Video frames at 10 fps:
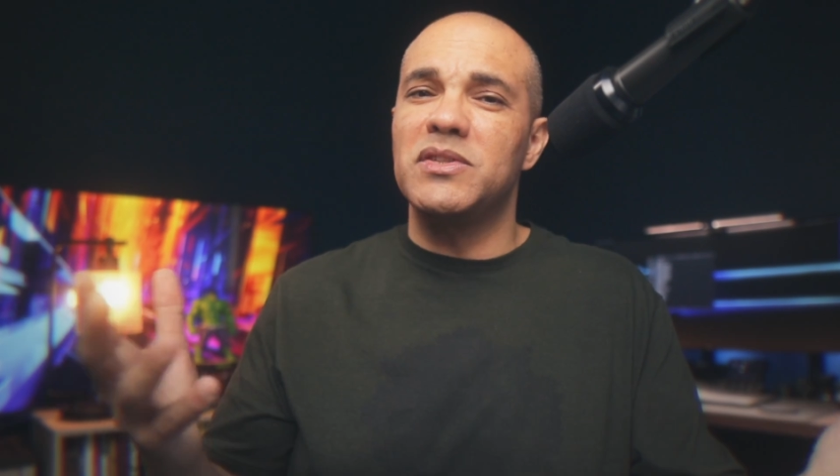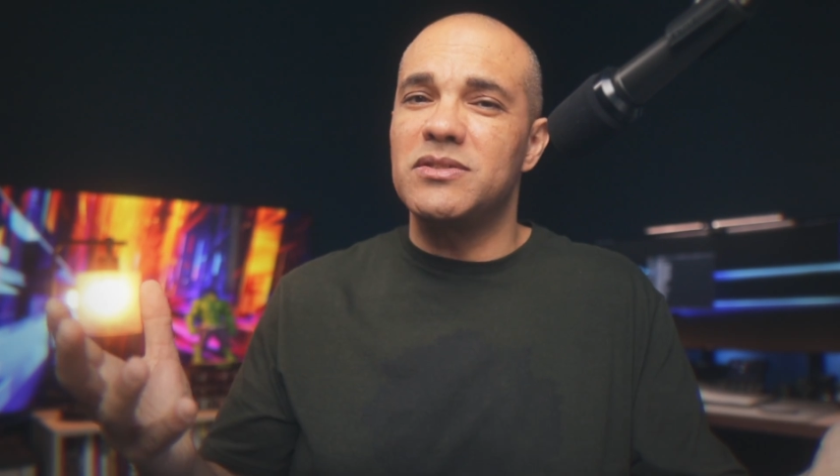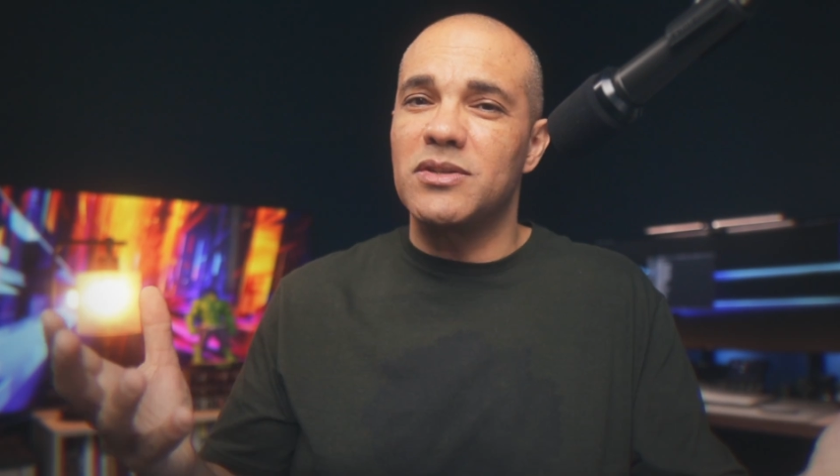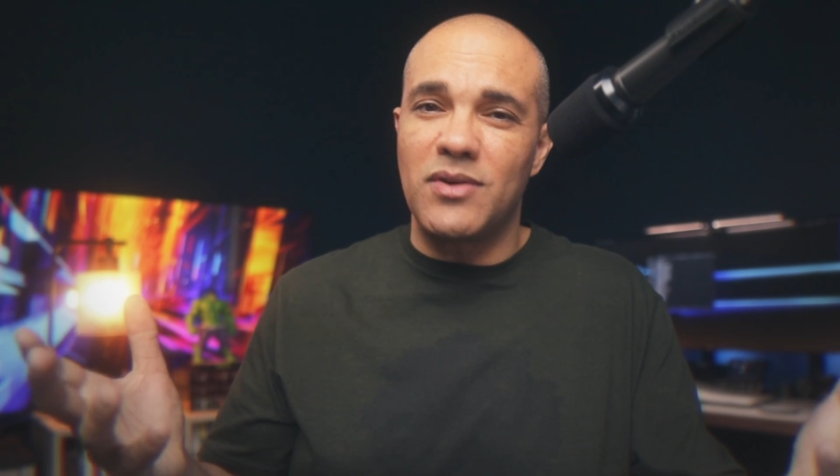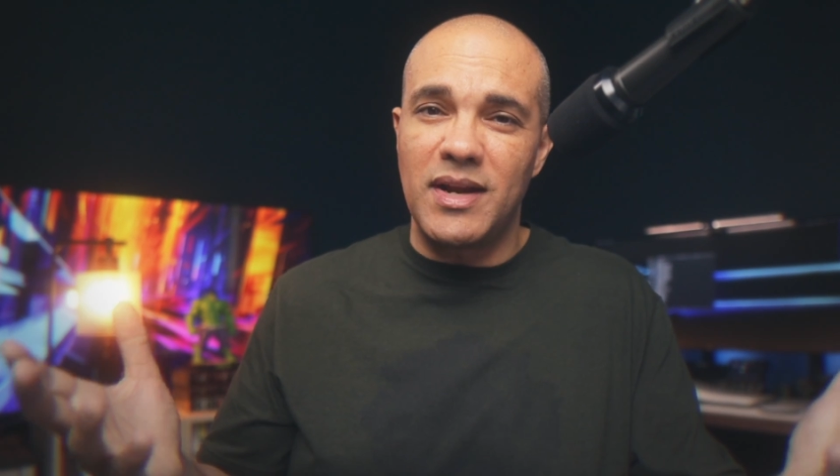to
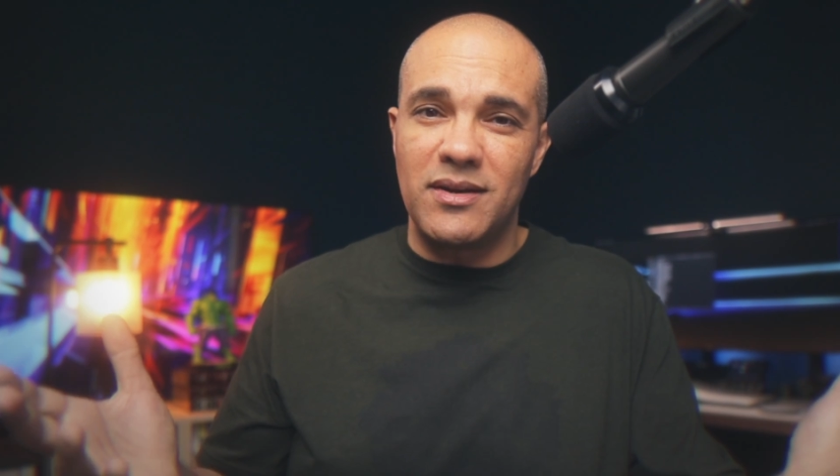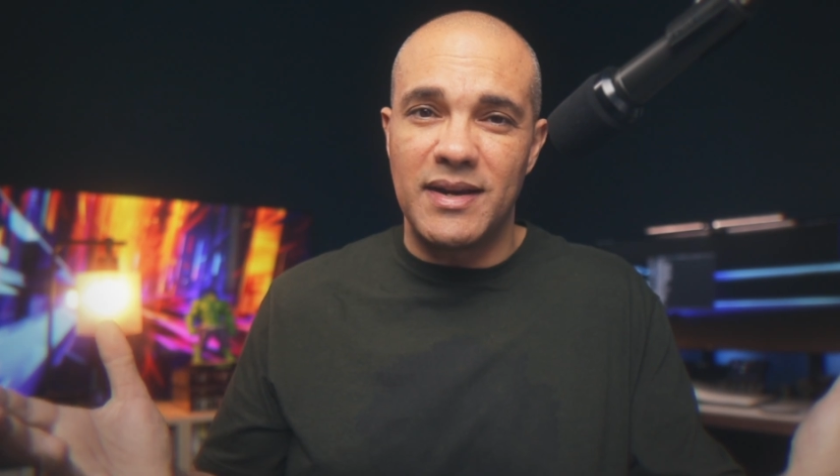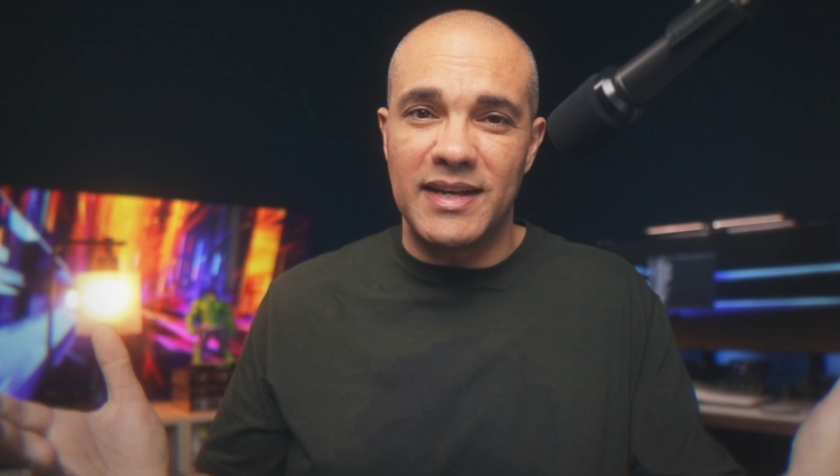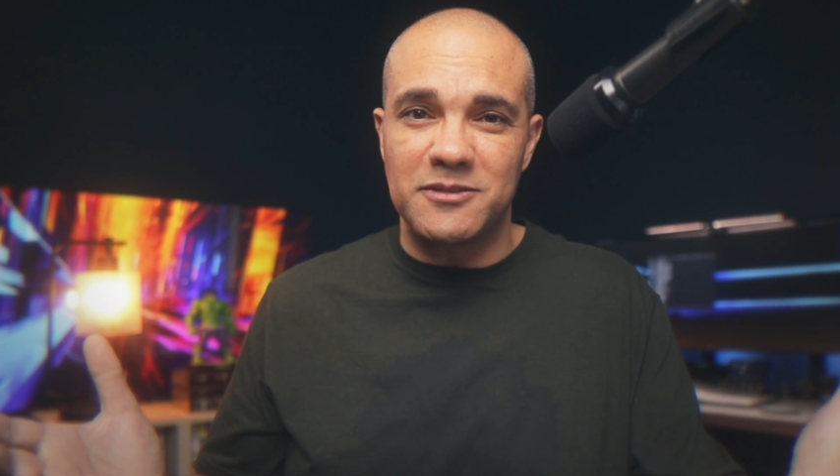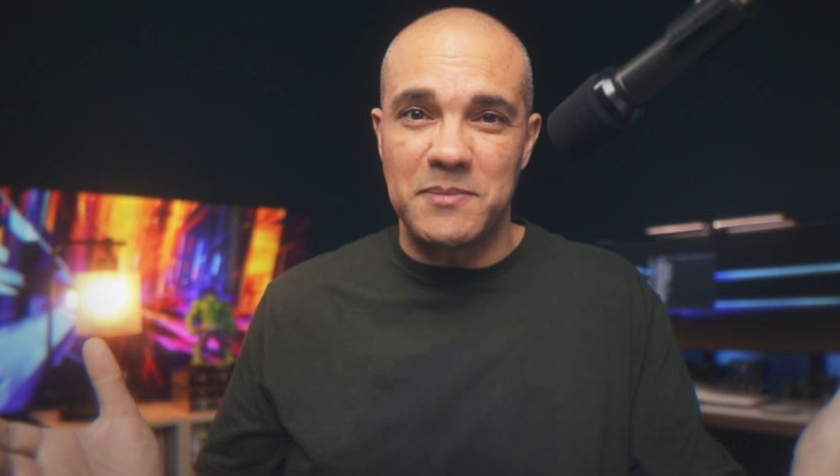create your
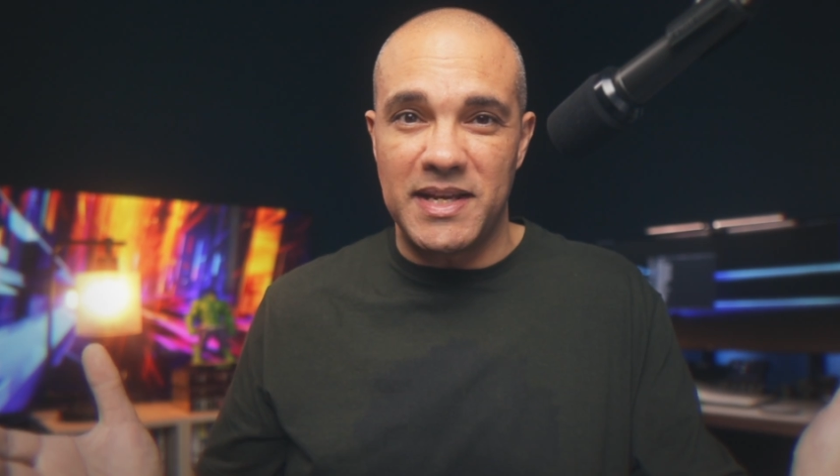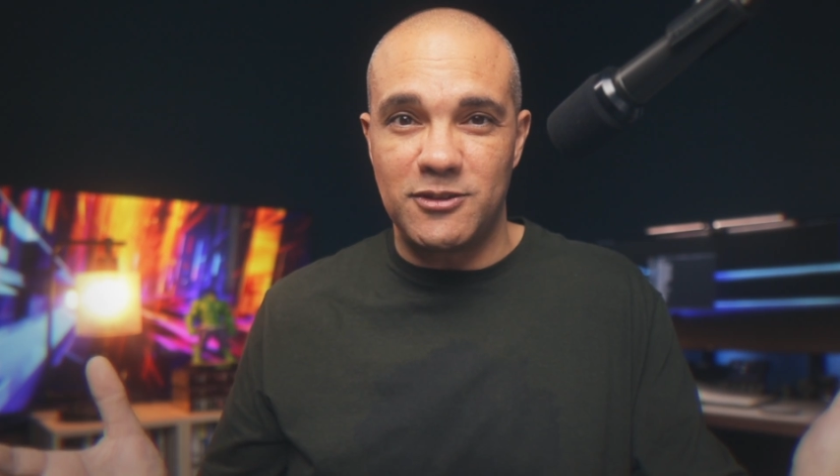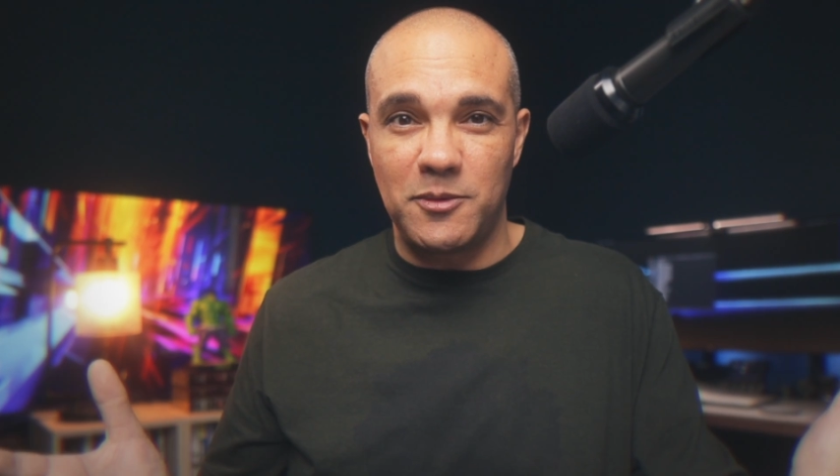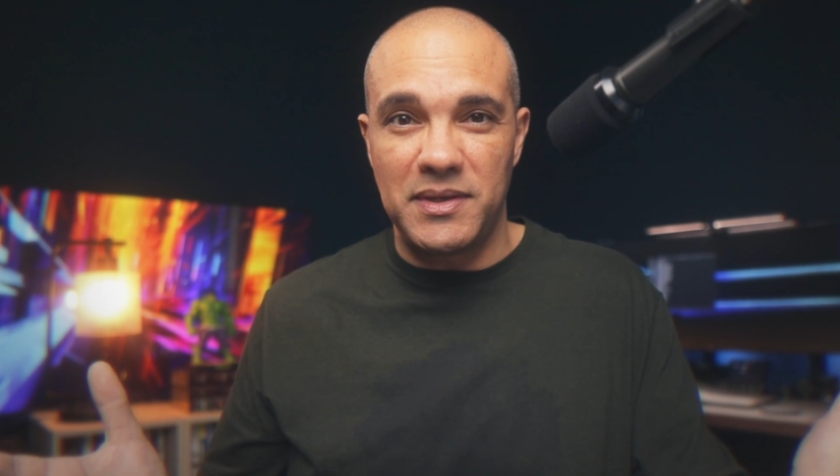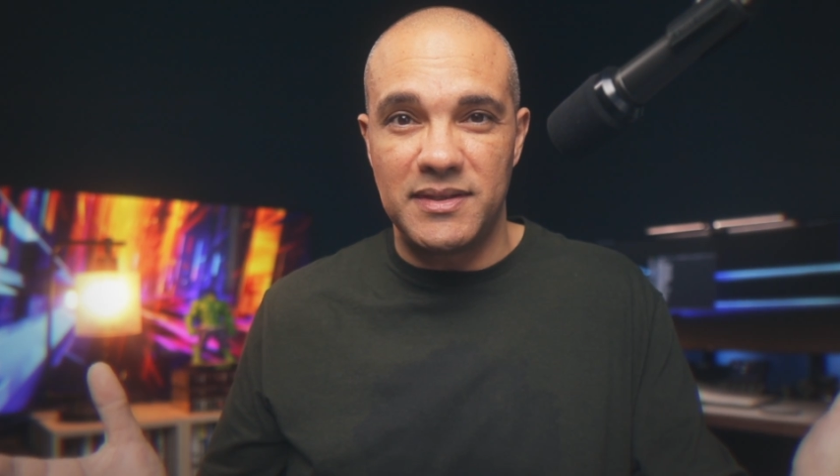next
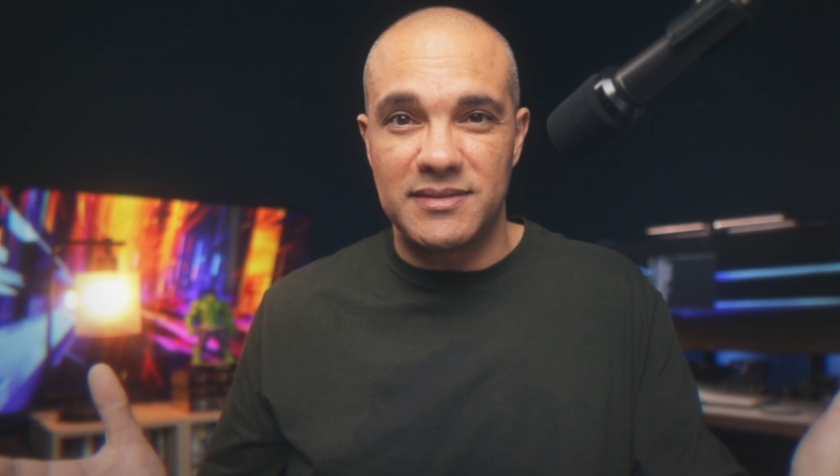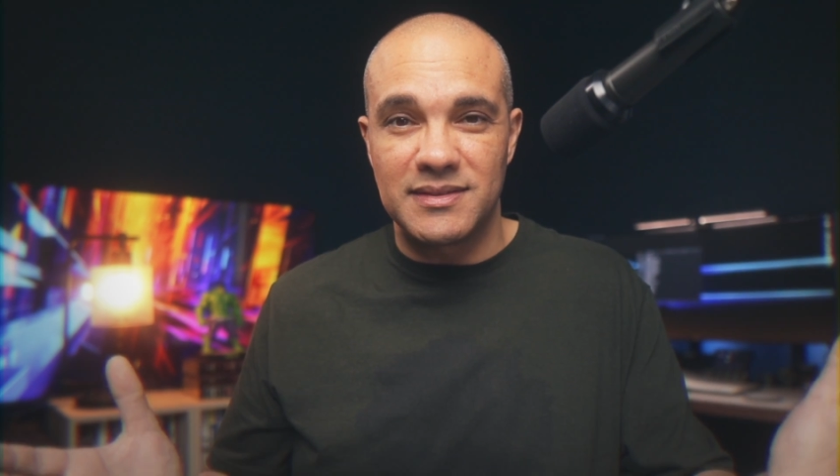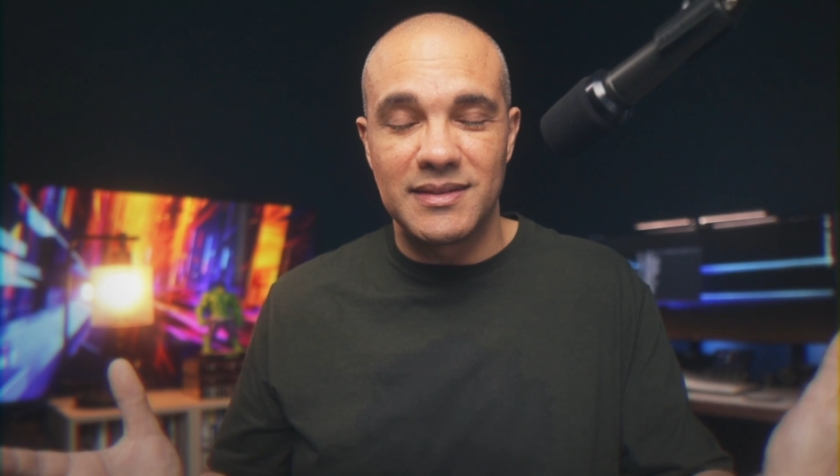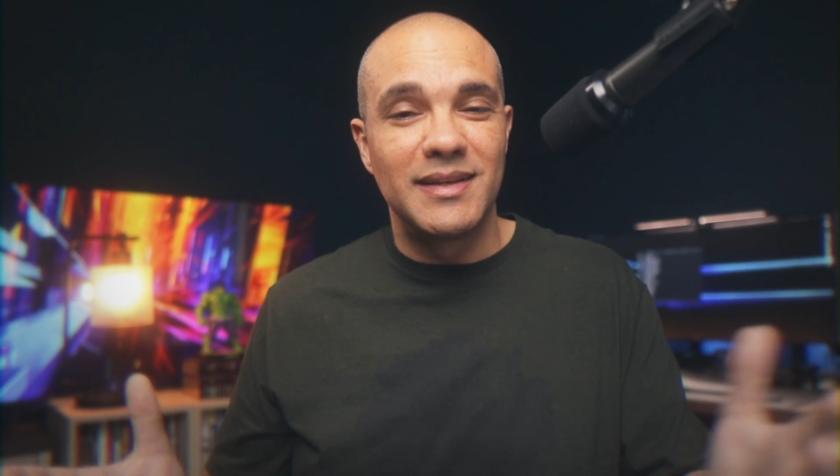masterpiece?